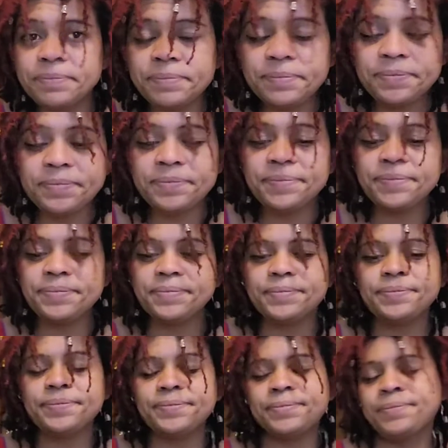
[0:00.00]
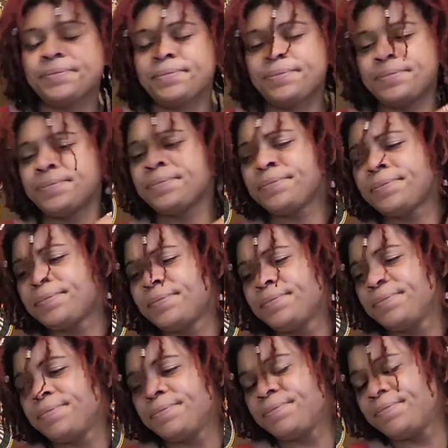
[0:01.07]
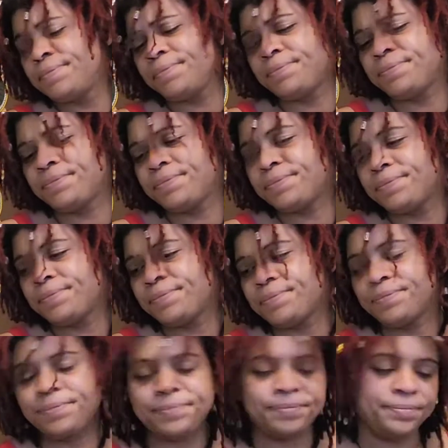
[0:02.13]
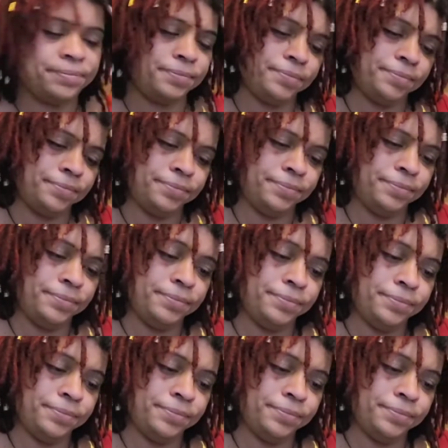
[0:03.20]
(silence)